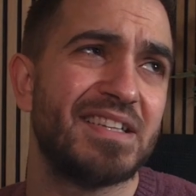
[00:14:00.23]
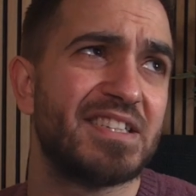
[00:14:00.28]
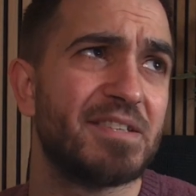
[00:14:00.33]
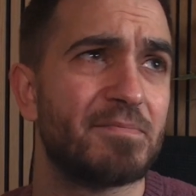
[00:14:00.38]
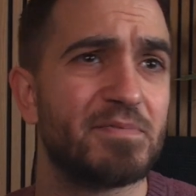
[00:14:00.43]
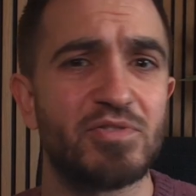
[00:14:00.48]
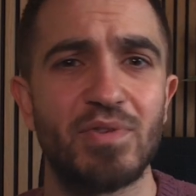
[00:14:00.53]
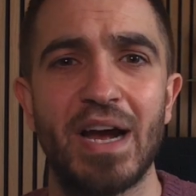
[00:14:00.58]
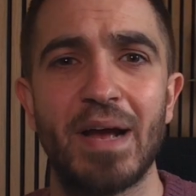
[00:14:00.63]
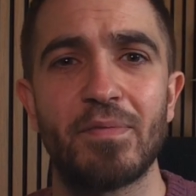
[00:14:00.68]

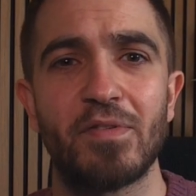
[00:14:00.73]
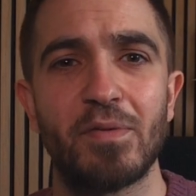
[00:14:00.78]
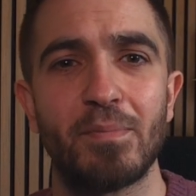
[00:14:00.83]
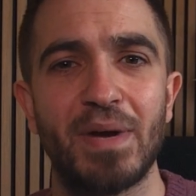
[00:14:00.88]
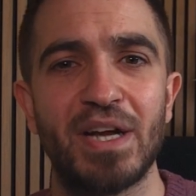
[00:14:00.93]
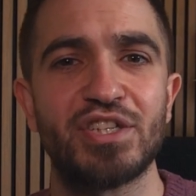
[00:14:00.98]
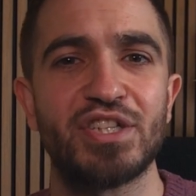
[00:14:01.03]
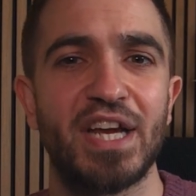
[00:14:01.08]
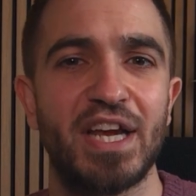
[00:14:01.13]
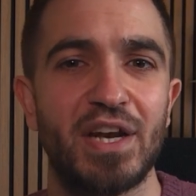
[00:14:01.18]
subscribe to my
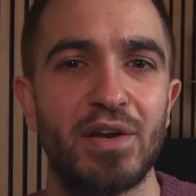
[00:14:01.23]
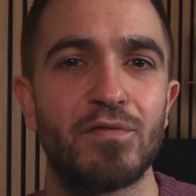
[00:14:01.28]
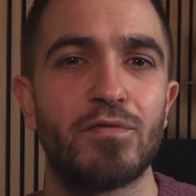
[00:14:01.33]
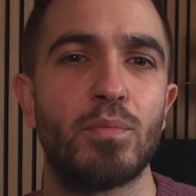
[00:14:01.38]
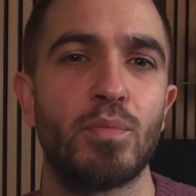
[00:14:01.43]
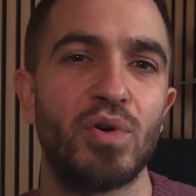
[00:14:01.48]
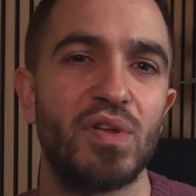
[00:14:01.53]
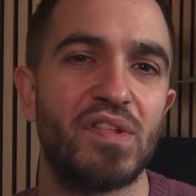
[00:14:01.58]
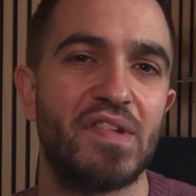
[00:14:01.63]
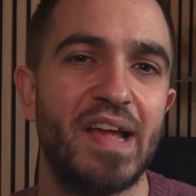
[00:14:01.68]
channel for
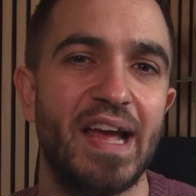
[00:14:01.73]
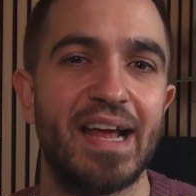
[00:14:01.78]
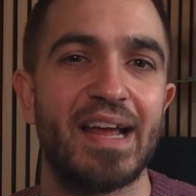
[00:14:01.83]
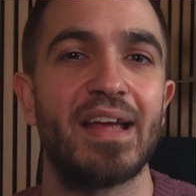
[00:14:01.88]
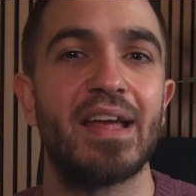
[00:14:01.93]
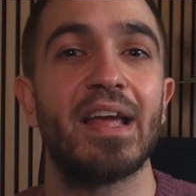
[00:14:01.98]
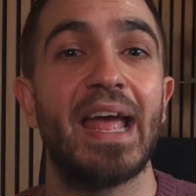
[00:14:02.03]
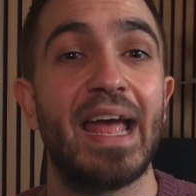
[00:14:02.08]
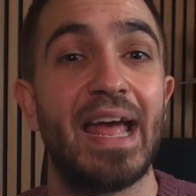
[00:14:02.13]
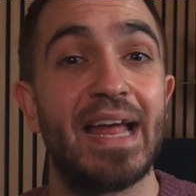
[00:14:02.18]
more tech
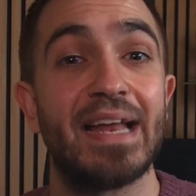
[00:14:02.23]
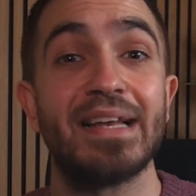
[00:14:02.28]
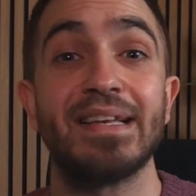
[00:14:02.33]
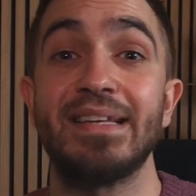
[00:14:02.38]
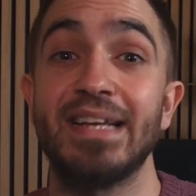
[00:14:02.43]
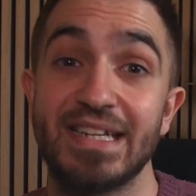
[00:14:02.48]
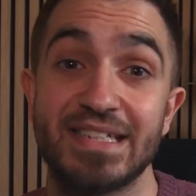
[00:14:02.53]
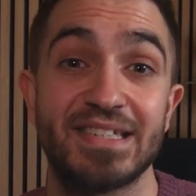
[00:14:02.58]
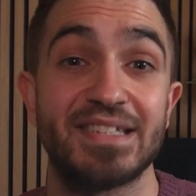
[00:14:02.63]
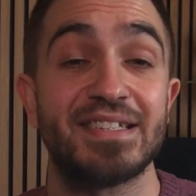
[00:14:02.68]
and
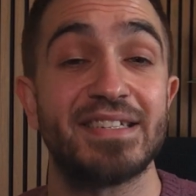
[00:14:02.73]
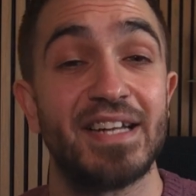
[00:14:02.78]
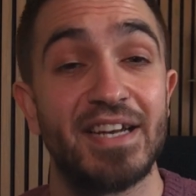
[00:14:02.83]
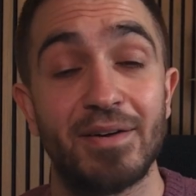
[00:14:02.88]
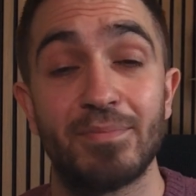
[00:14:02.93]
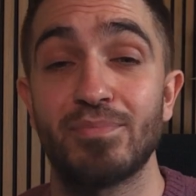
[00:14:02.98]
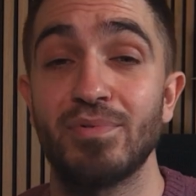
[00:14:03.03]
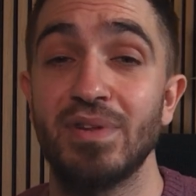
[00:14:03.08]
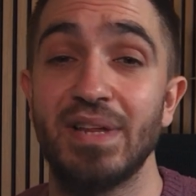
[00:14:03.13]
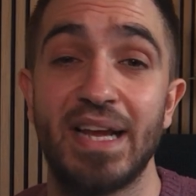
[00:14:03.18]
desk
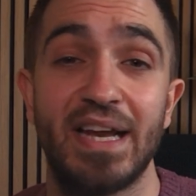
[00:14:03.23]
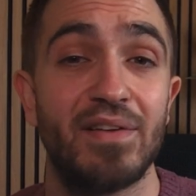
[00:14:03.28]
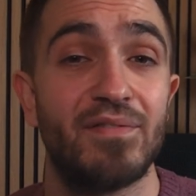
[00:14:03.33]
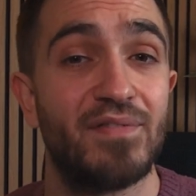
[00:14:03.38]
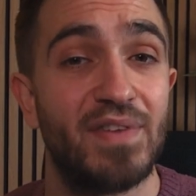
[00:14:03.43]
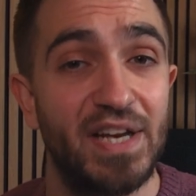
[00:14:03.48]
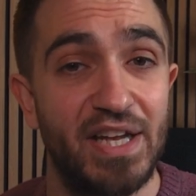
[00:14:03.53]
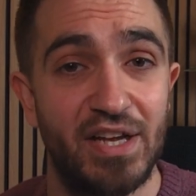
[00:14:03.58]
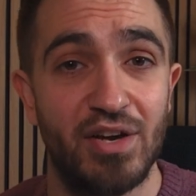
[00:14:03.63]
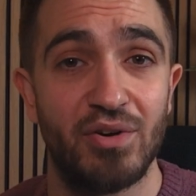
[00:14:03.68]
setup related
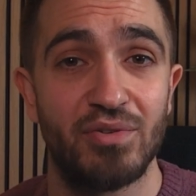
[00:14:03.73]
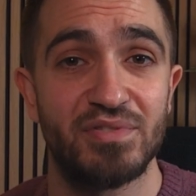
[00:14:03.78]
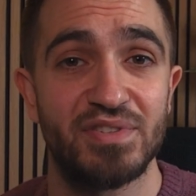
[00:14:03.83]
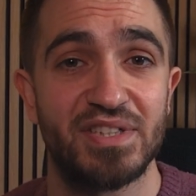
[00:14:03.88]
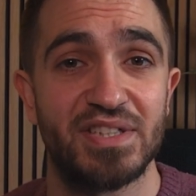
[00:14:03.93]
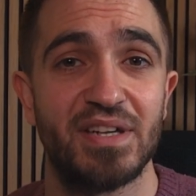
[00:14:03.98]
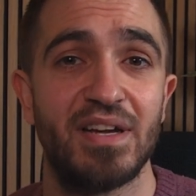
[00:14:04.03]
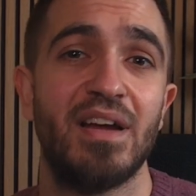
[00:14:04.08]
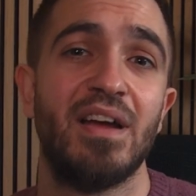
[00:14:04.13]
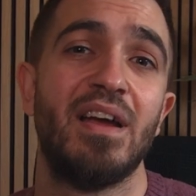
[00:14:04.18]

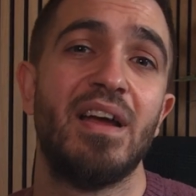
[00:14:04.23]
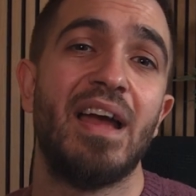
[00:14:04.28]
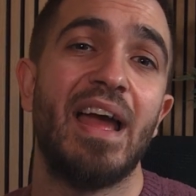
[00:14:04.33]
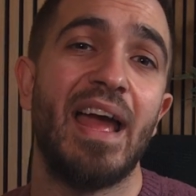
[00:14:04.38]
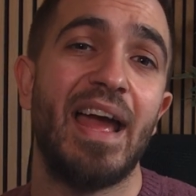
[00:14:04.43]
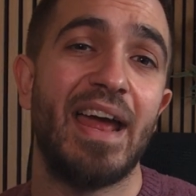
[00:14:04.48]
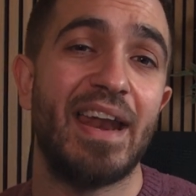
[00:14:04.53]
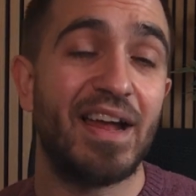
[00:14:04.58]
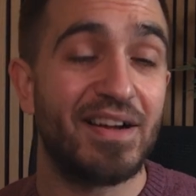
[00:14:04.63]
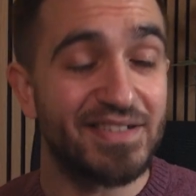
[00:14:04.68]
videos.
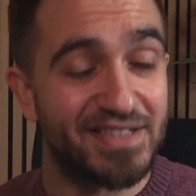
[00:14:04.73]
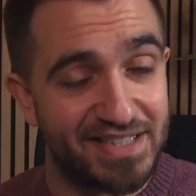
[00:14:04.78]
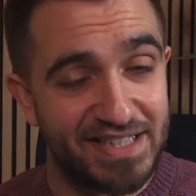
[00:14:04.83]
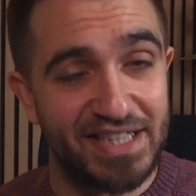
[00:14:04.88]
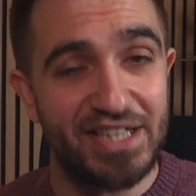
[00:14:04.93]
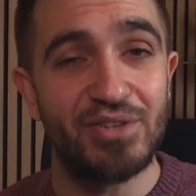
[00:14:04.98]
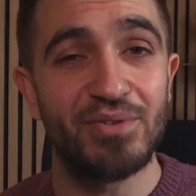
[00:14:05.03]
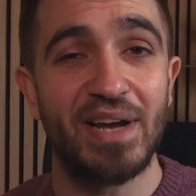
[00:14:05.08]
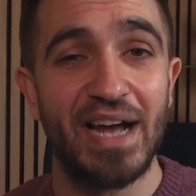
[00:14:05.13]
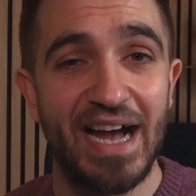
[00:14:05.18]
And I'll see
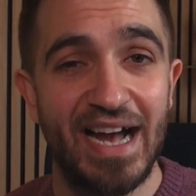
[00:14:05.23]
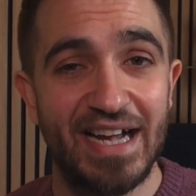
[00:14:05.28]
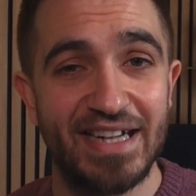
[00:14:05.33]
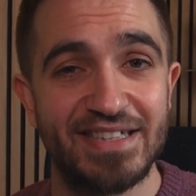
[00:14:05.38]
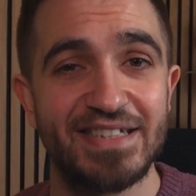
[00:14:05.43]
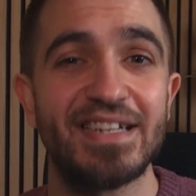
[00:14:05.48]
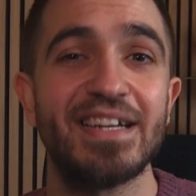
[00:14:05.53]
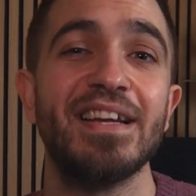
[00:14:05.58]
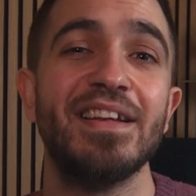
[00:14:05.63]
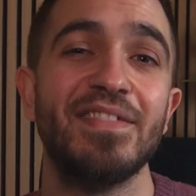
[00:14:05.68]
you
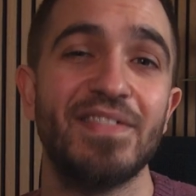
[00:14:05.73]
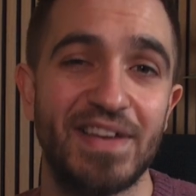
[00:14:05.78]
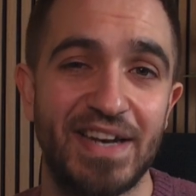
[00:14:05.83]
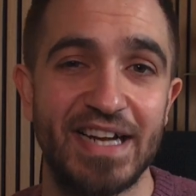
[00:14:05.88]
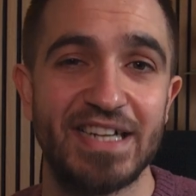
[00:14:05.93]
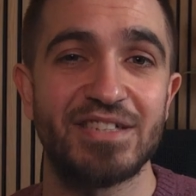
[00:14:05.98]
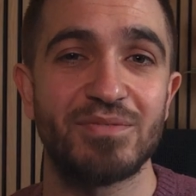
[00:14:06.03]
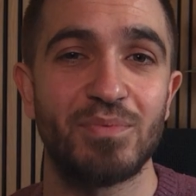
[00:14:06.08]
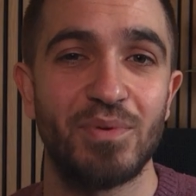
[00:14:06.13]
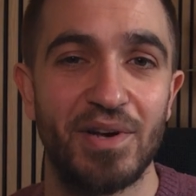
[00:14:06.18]
guys in the
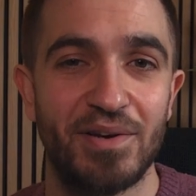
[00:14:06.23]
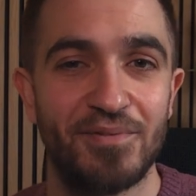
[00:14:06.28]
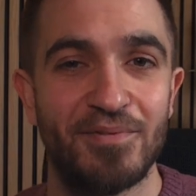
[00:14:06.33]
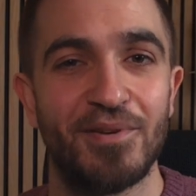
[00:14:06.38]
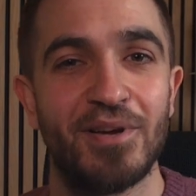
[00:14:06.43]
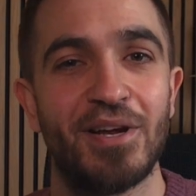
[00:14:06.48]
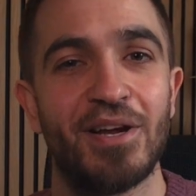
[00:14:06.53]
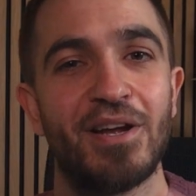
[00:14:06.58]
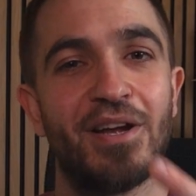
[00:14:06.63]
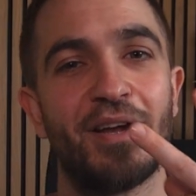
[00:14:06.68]
next one.
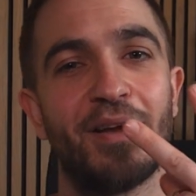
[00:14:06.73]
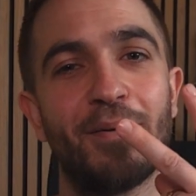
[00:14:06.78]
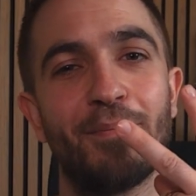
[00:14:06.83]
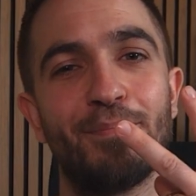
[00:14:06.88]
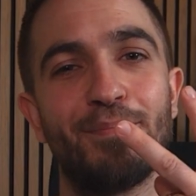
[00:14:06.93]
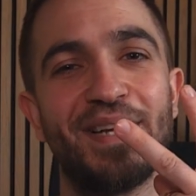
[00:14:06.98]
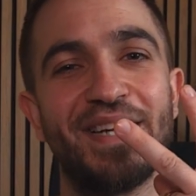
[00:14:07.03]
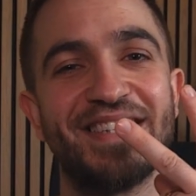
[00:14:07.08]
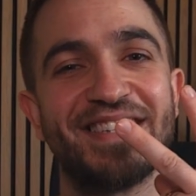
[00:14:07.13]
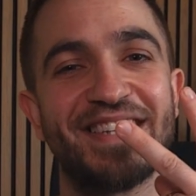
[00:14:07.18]

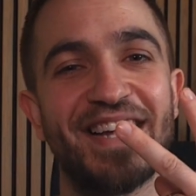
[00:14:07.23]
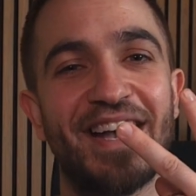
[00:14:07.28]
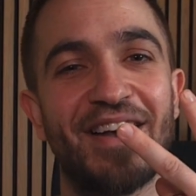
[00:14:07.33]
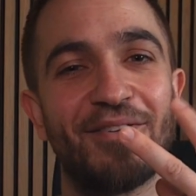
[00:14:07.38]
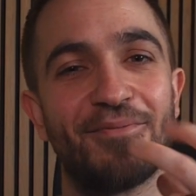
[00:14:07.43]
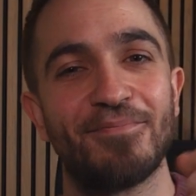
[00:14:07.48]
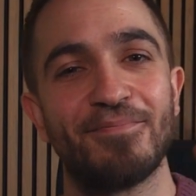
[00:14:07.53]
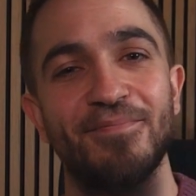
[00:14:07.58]
Peace out.